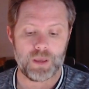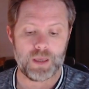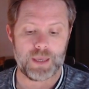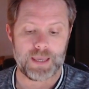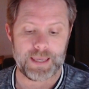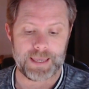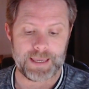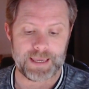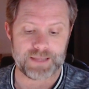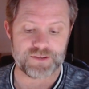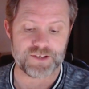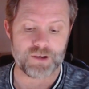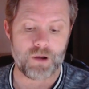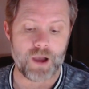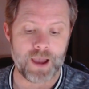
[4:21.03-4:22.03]
And
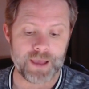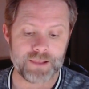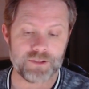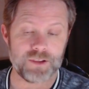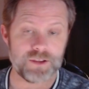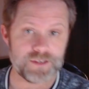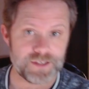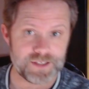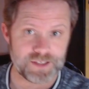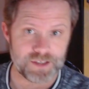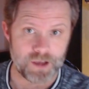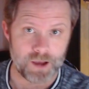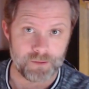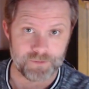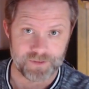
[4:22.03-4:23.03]
so I
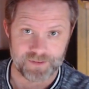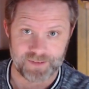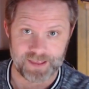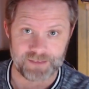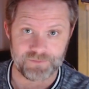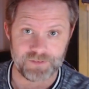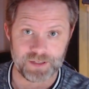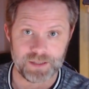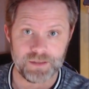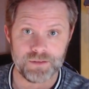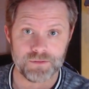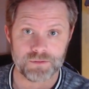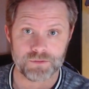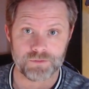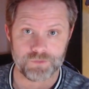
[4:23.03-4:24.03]
sought safety
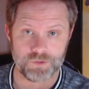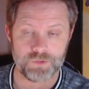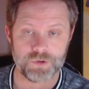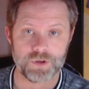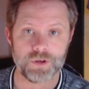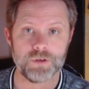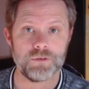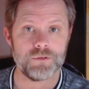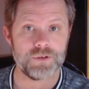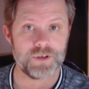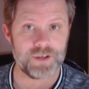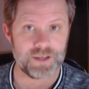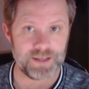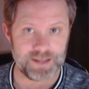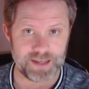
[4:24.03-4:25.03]
through her
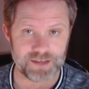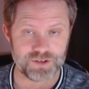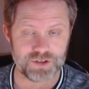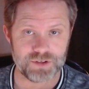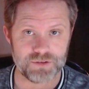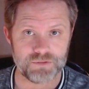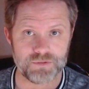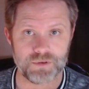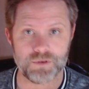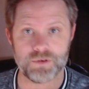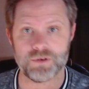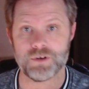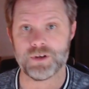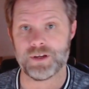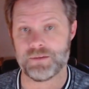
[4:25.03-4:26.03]
connection through
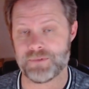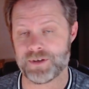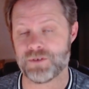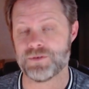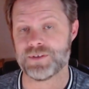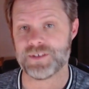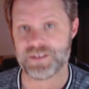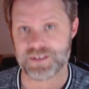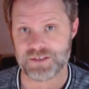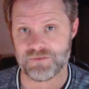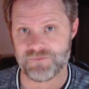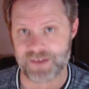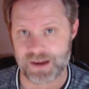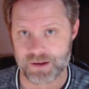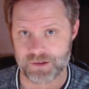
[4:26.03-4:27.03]
her and my own sense of
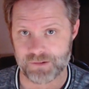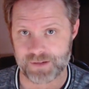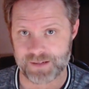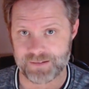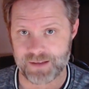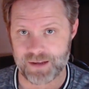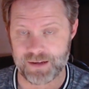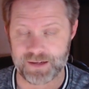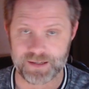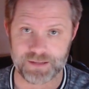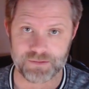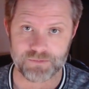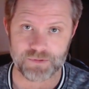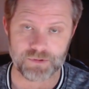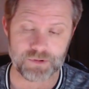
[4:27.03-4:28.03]
value and identity
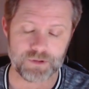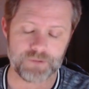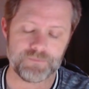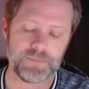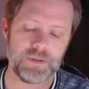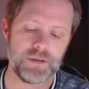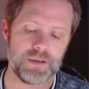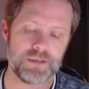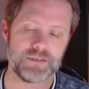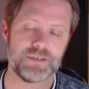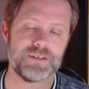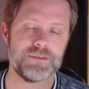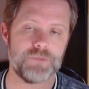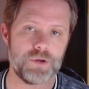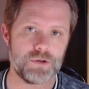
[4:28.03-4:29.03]
through her as a
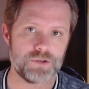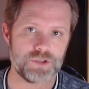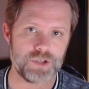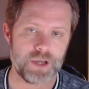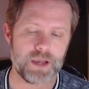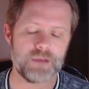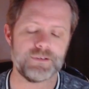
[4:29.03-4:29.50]
small child.